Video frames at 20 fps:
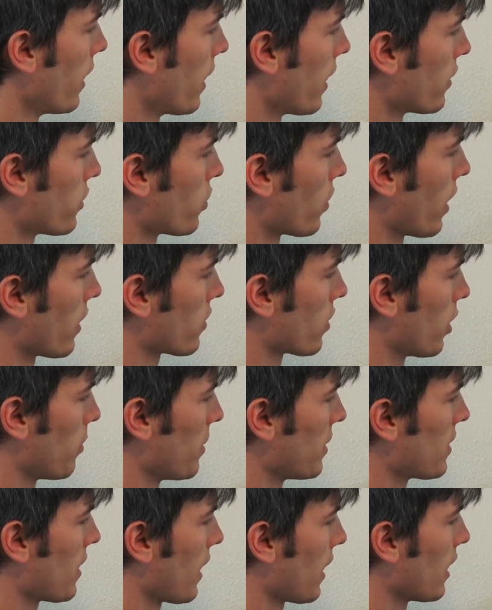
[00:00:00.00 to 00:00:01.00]
And so that's going to
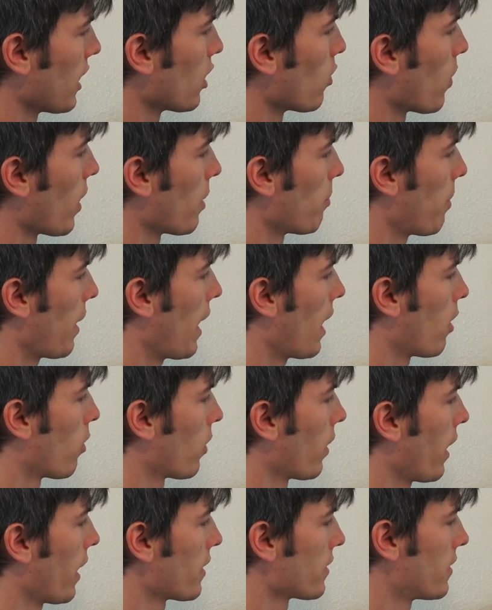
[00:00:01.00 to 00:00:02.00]
be taking away
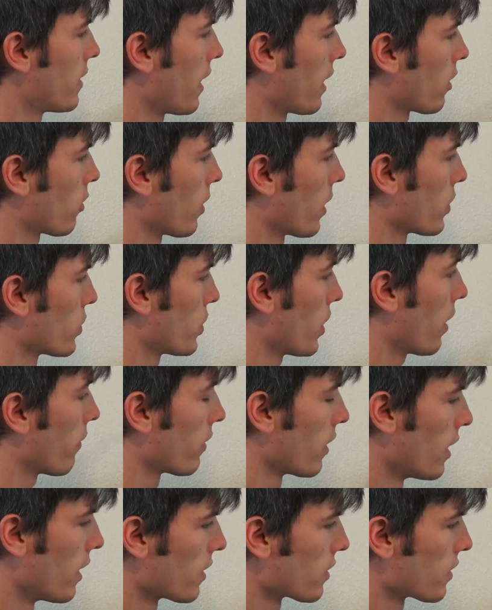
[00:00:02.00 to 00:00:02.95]
power as that crankshaft